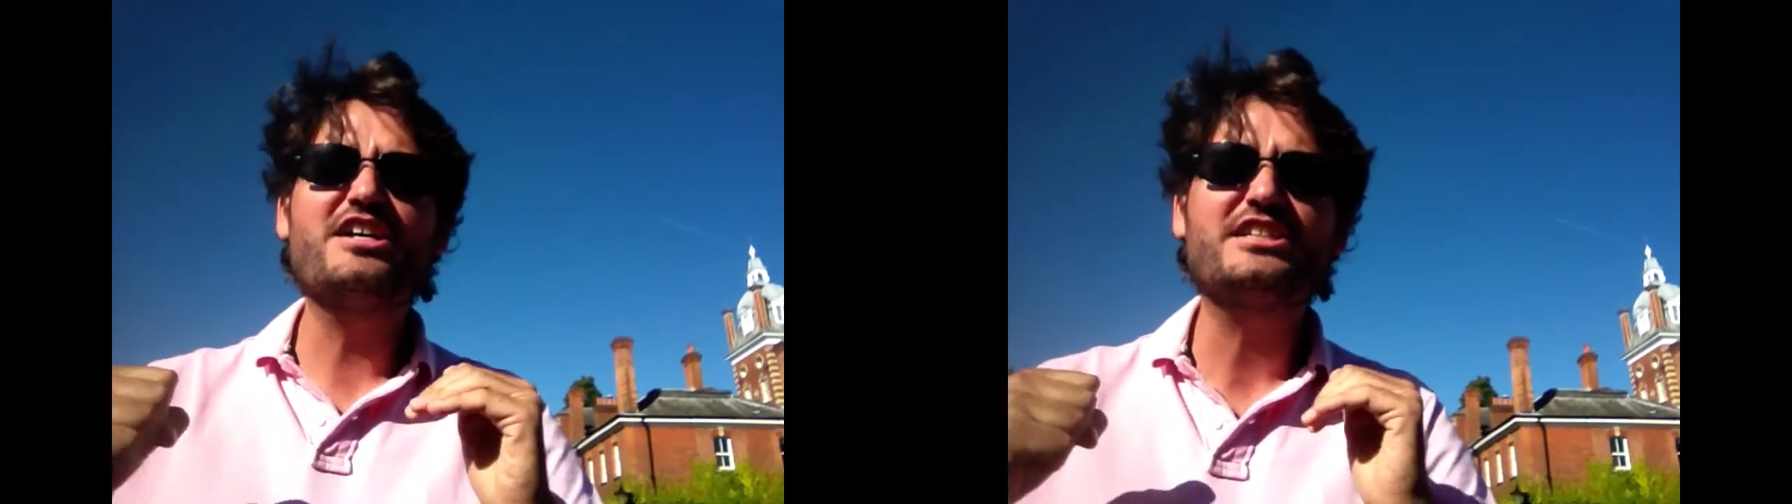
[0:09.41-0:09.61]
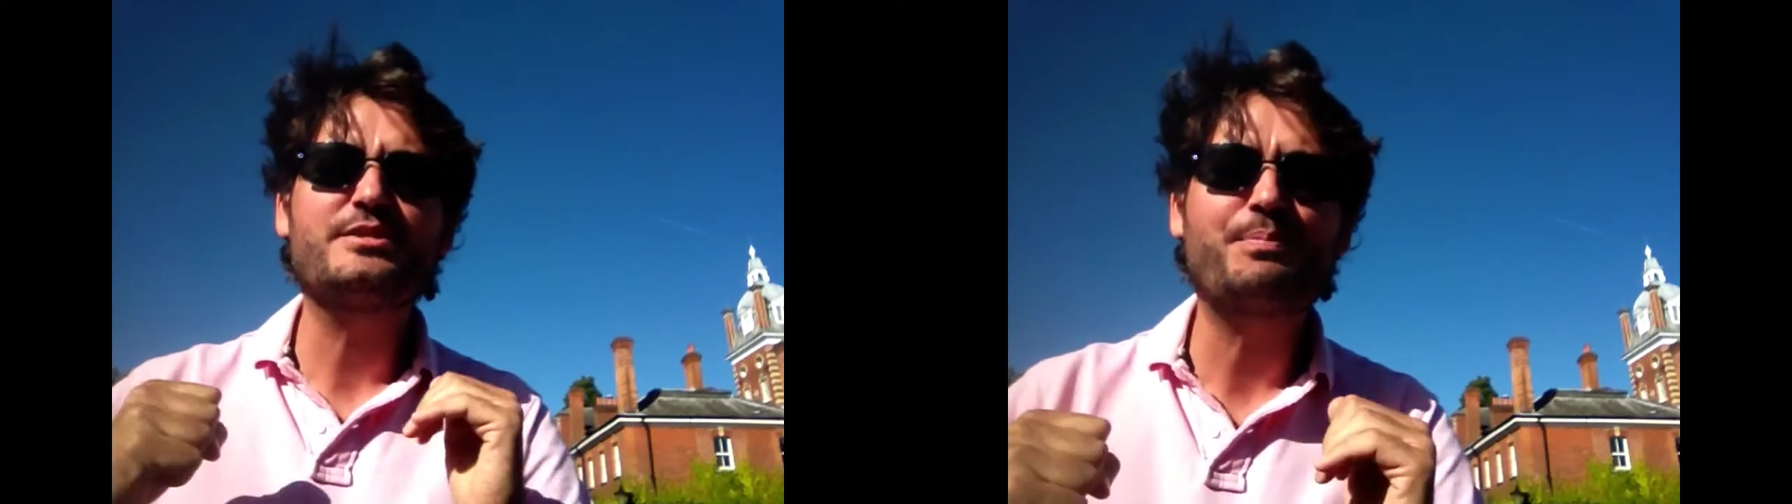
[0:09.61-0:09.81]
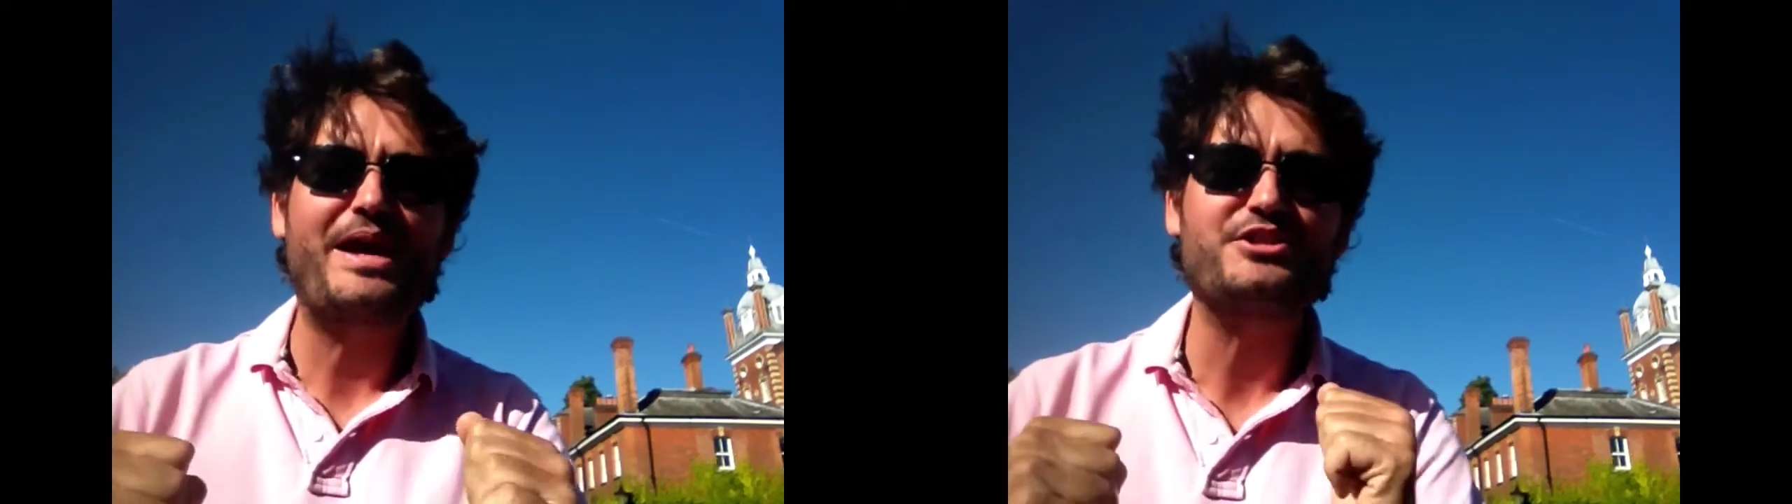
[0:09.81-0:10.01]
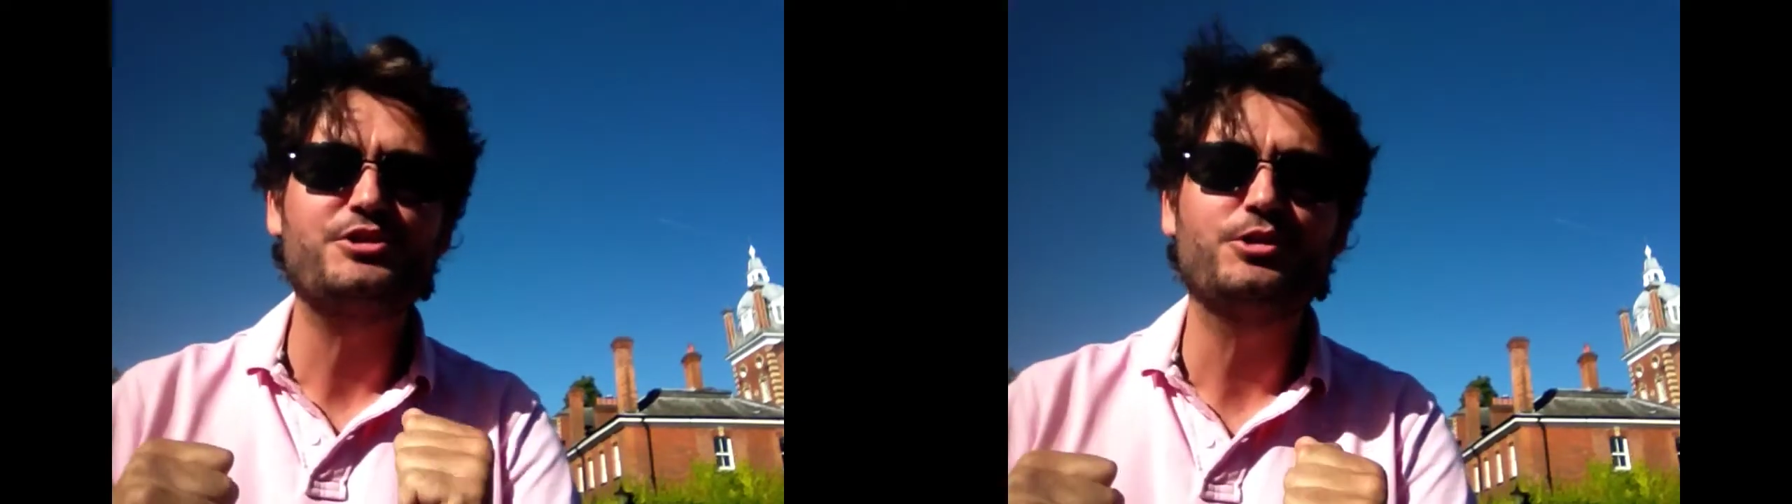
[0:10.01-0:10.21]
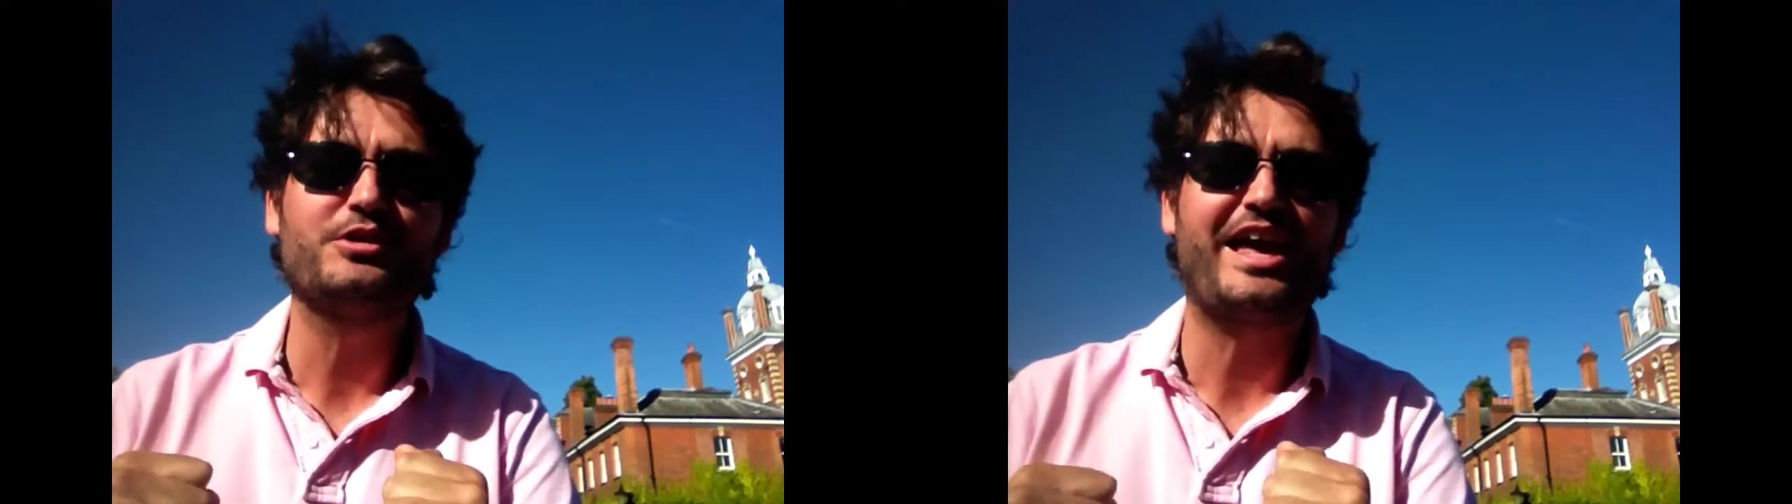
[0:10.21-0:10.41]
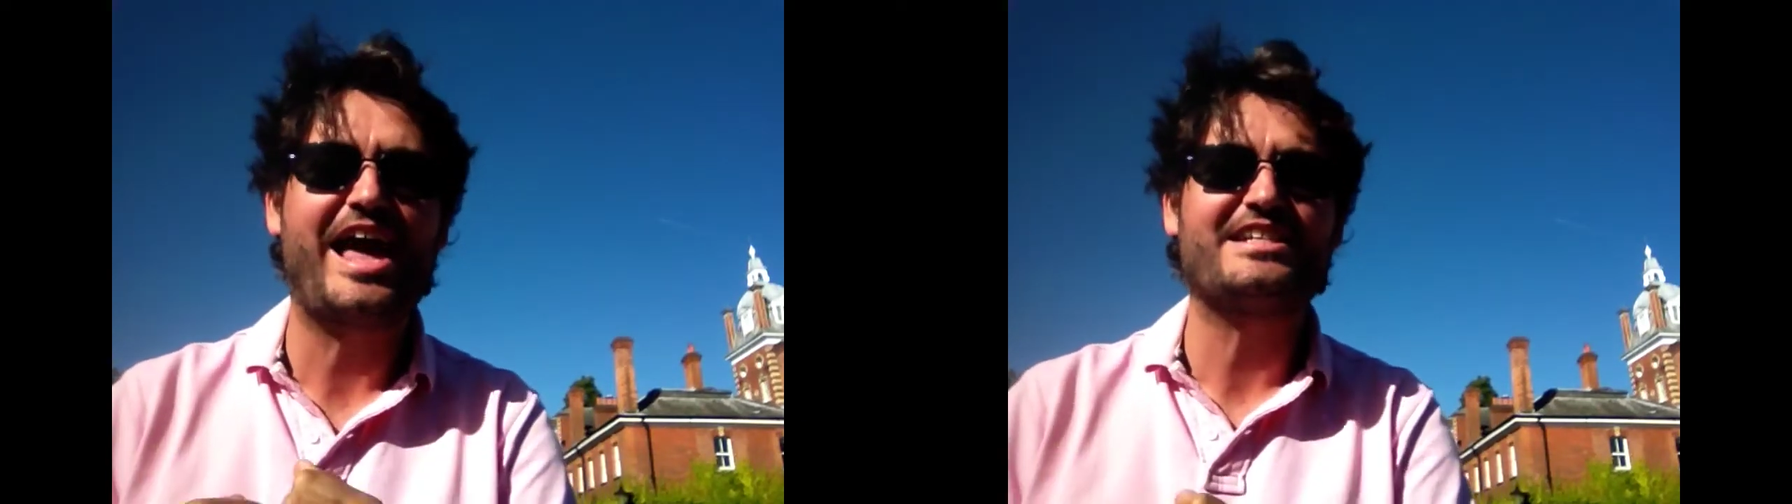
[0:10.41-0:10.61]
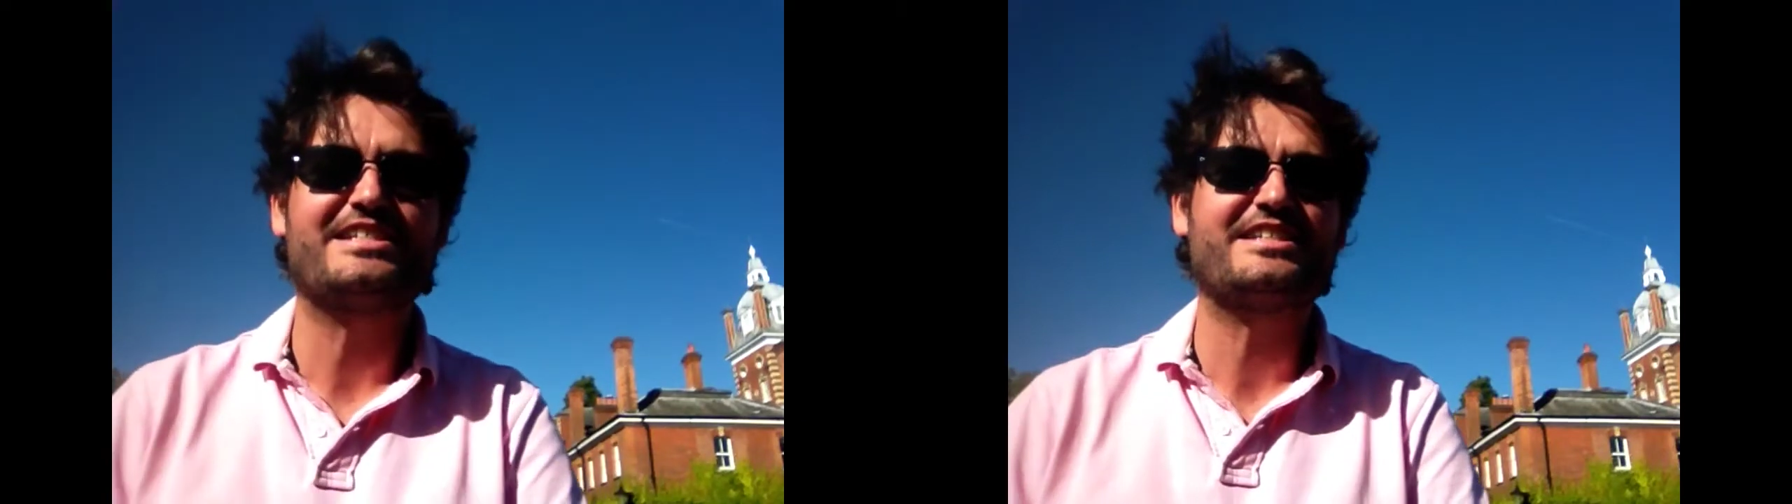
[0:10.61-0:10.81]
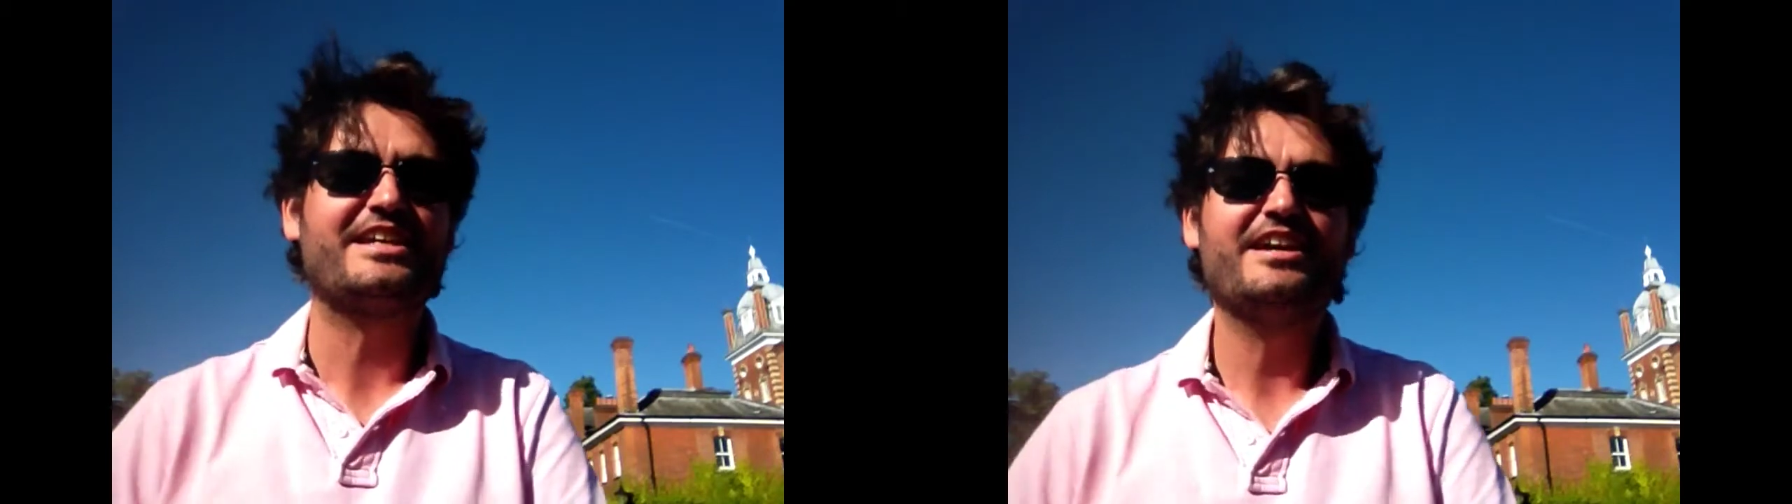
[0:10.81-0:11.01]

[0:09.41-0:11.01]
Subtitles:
special guest.